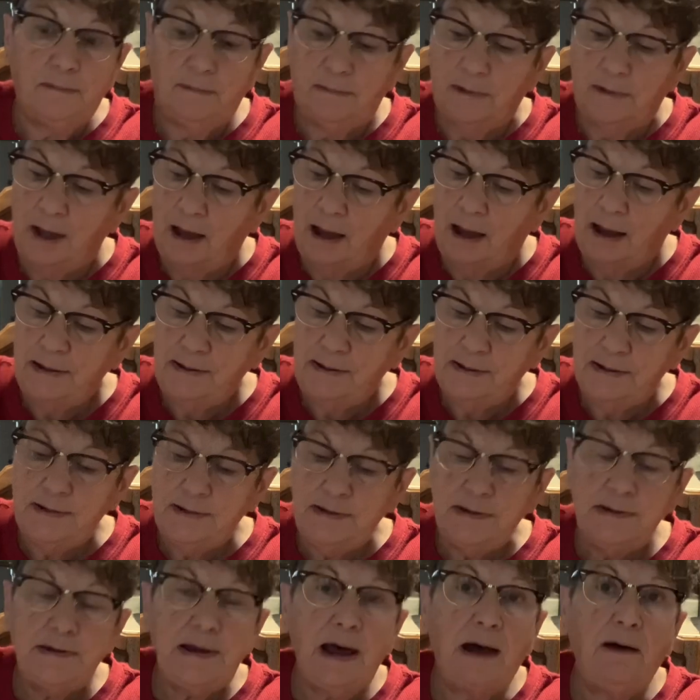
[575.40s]
Guys,
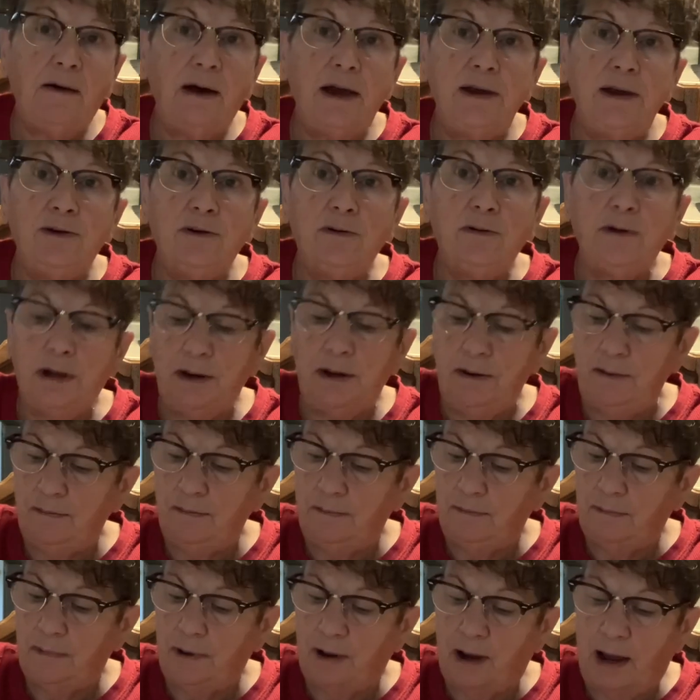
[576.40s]
this is how I do it.
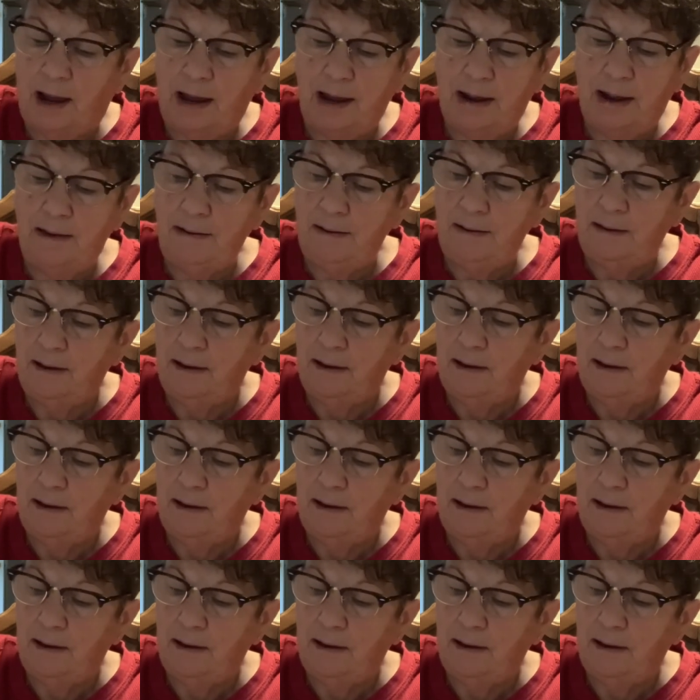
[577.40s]
I